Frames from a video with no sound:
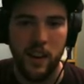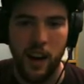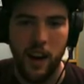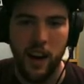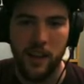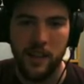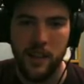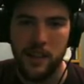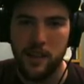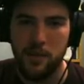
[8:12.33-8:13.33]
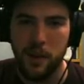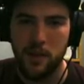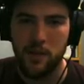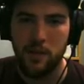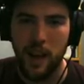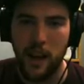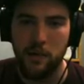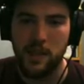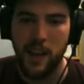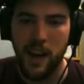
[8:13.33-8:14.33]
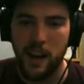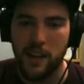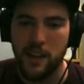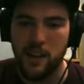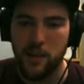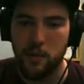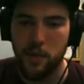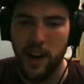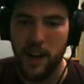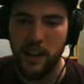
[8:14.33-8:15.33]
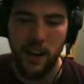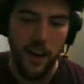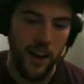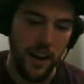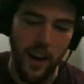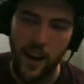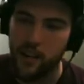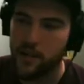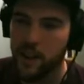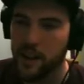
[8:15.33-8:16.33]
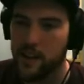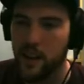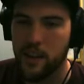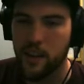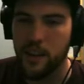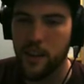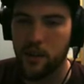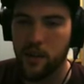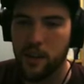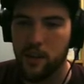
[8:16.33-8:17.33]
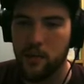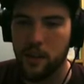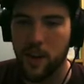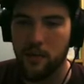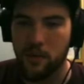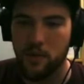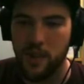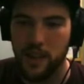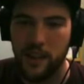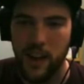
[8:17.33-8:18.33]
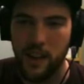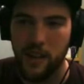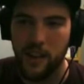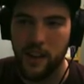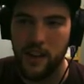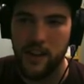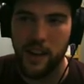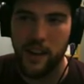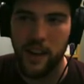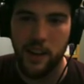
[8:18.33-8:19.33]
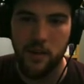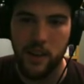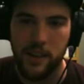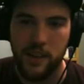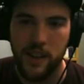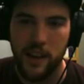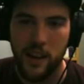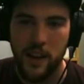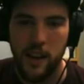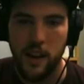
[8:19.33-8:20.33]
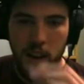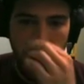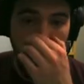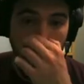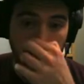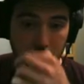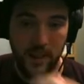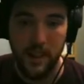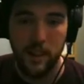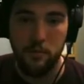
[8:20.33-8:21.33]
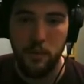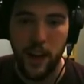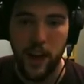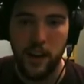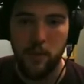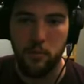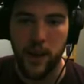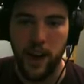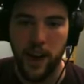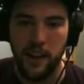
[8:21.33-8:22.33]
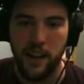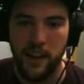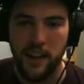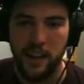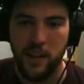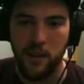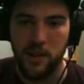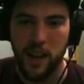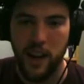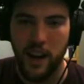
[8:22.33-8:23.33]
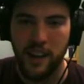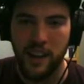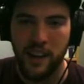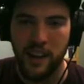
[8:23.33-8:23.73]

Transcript: Uh, decent amount of damage added. Too bad I have, like, nothing to heal with, and I'm gonna have to flee to town in, like, a second anyways. I need mana badly, don't I?